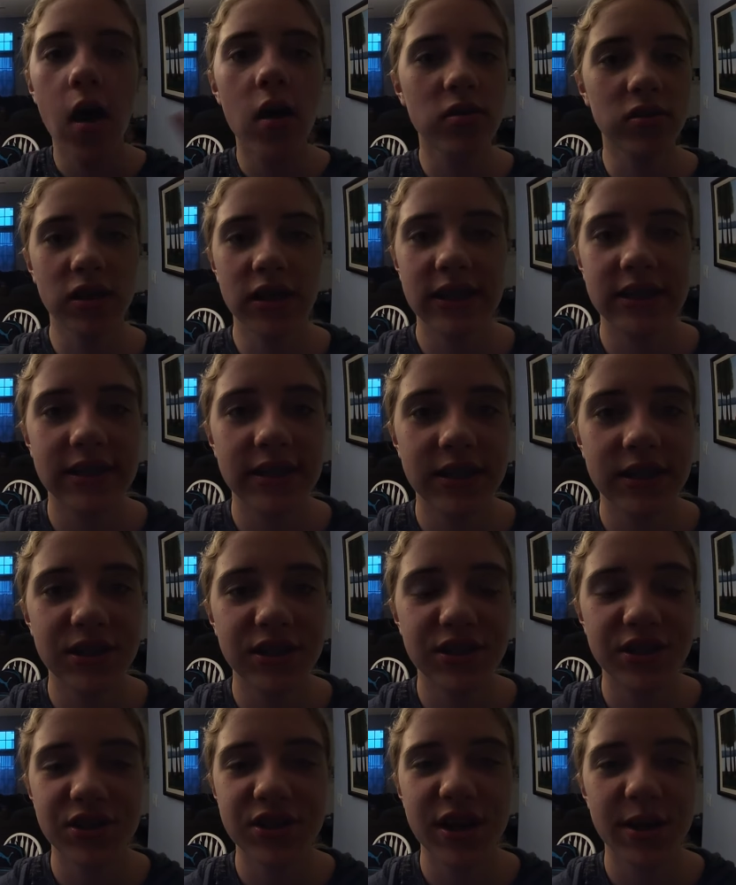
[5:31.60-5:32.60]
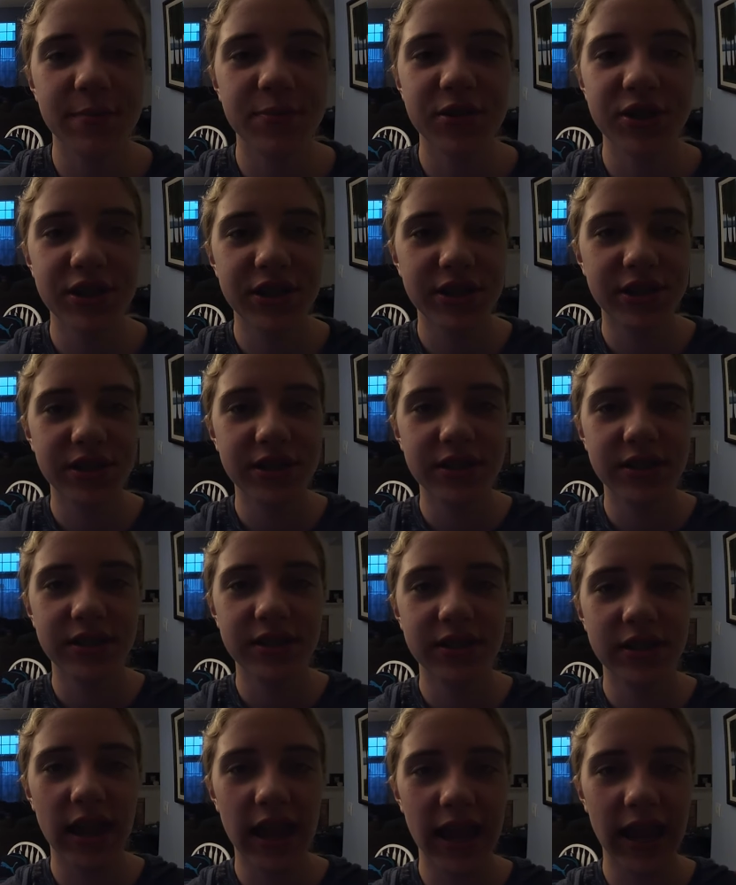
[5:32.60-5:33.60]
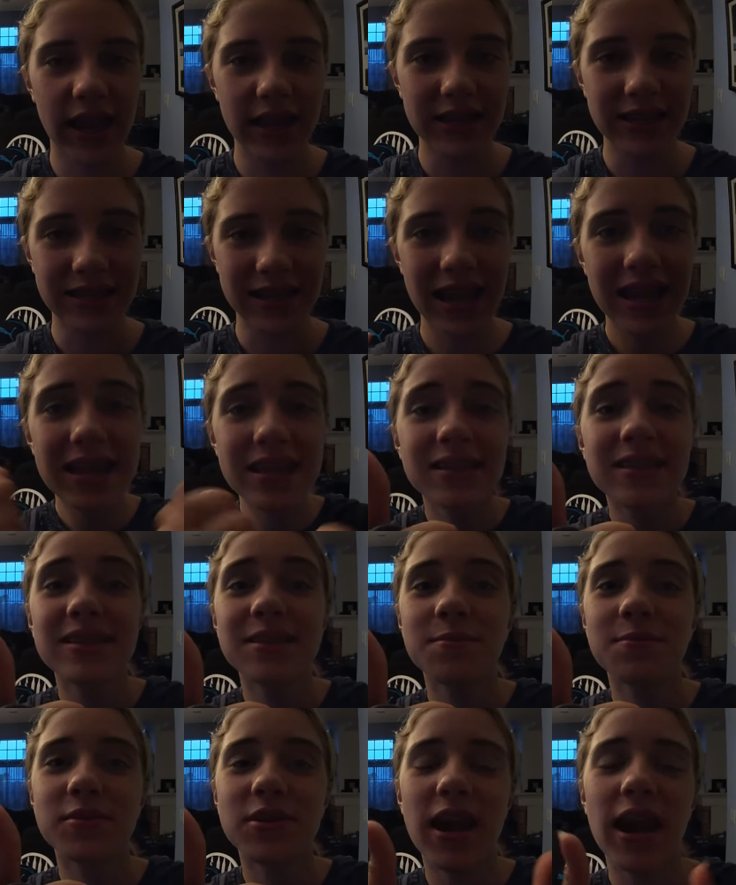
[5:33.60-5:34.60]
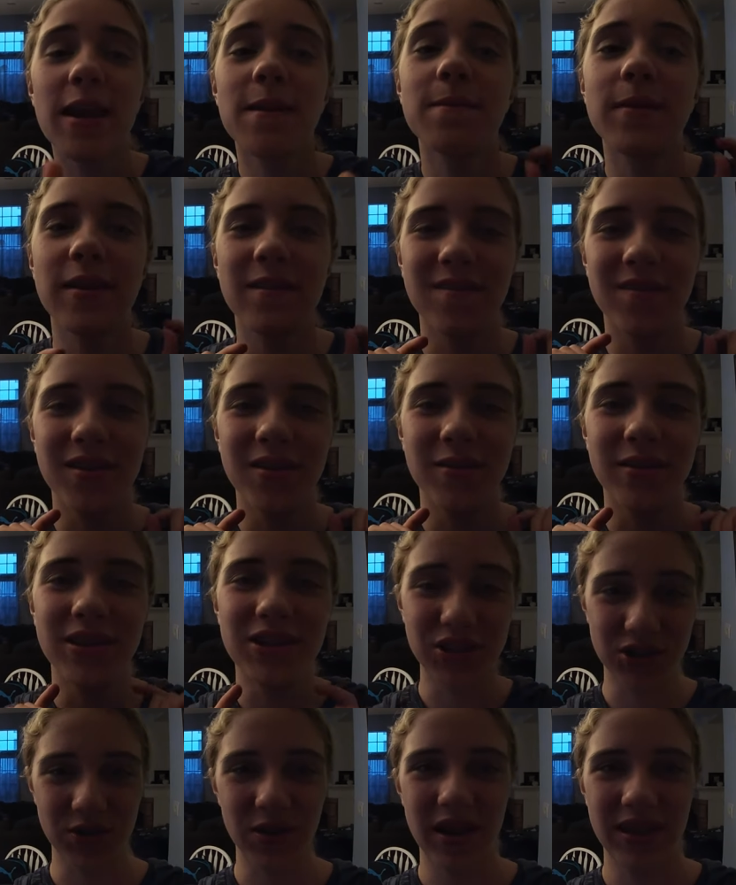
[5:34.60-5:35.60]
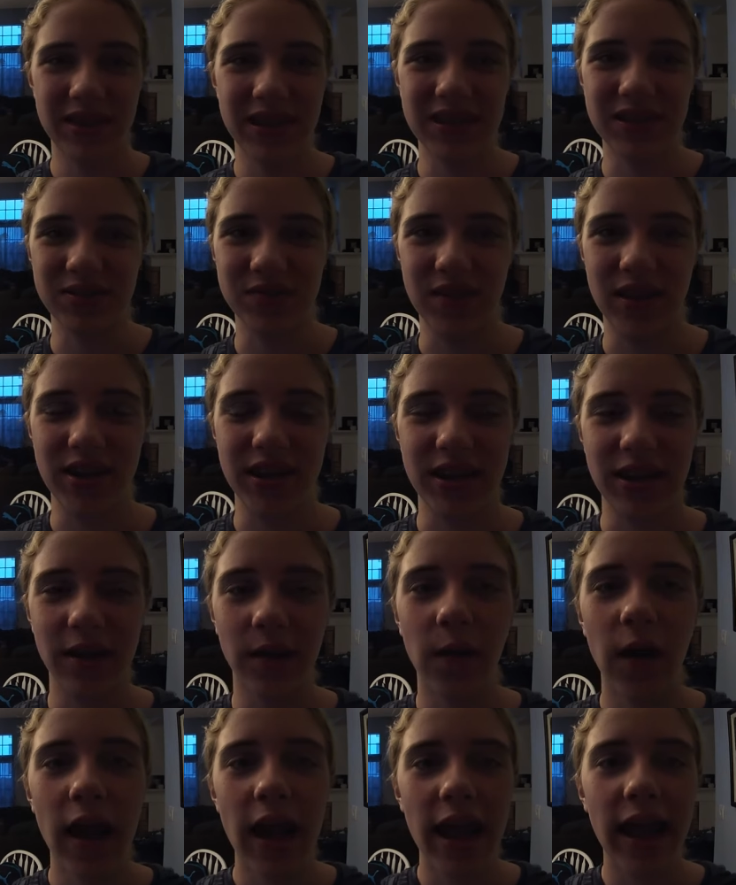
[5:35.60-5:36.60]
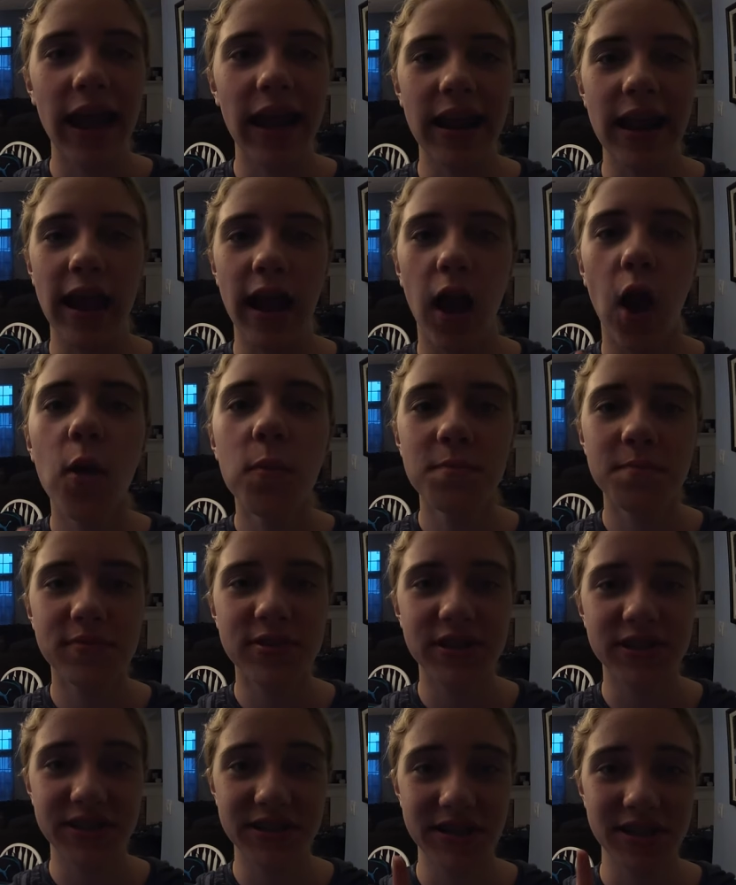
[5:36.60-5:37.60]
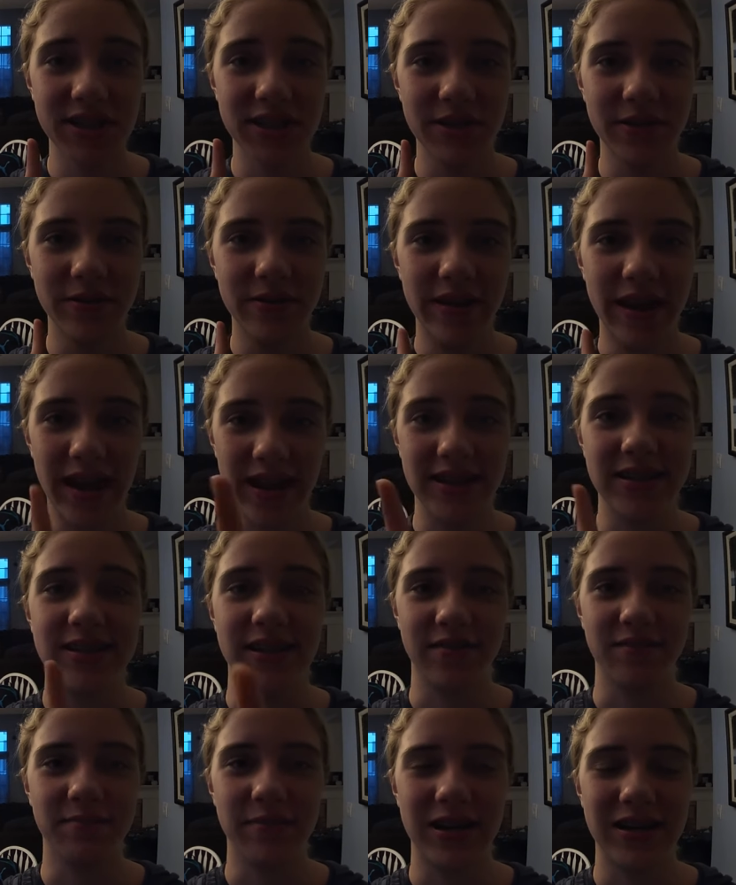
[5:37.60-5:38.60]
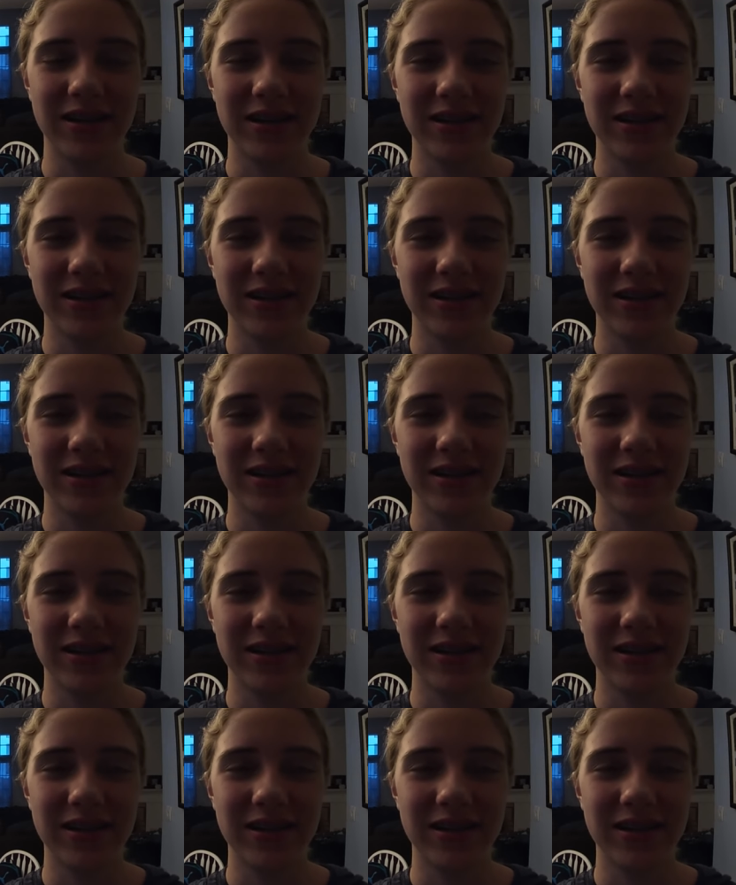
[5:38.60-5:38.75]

all the links in the description. And like and subscribe if you enjoyed this video. And I hope to see you at a Tough